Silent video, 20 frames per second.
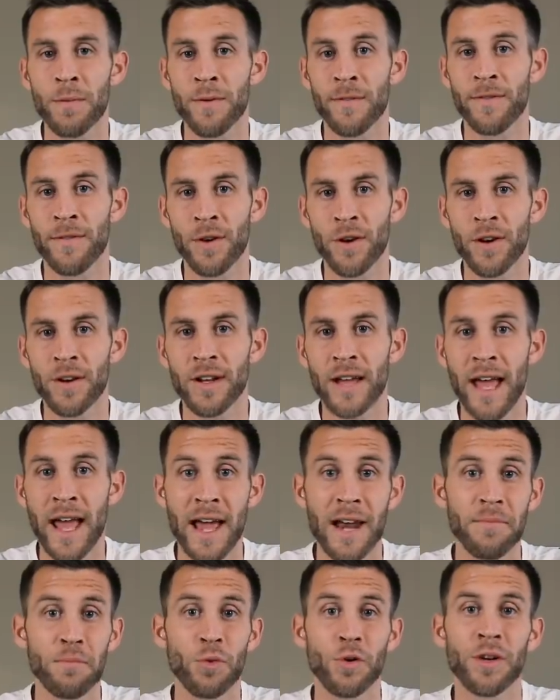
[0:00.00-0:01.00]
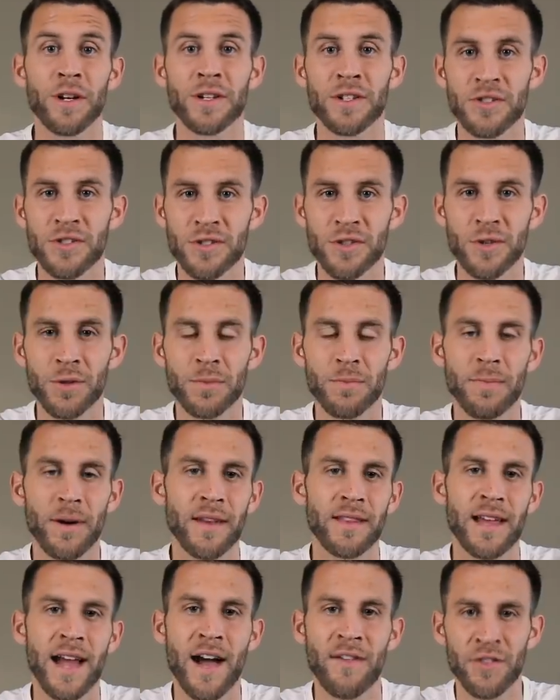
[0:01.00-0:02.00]
preferred and more consumed
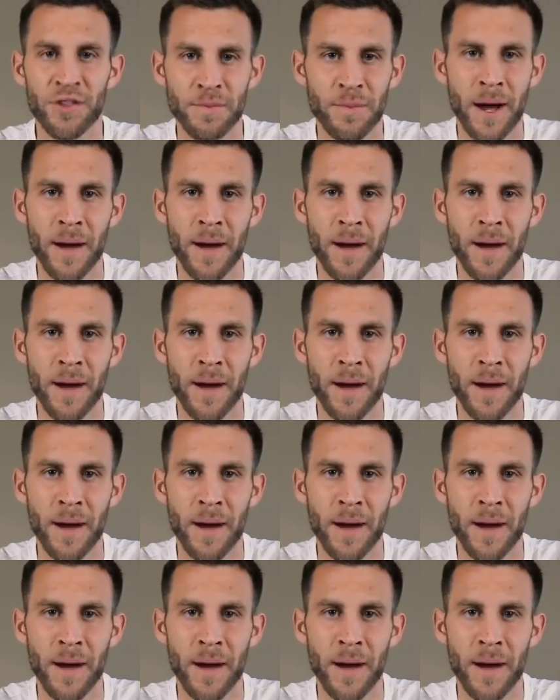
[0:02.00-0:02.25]
by the average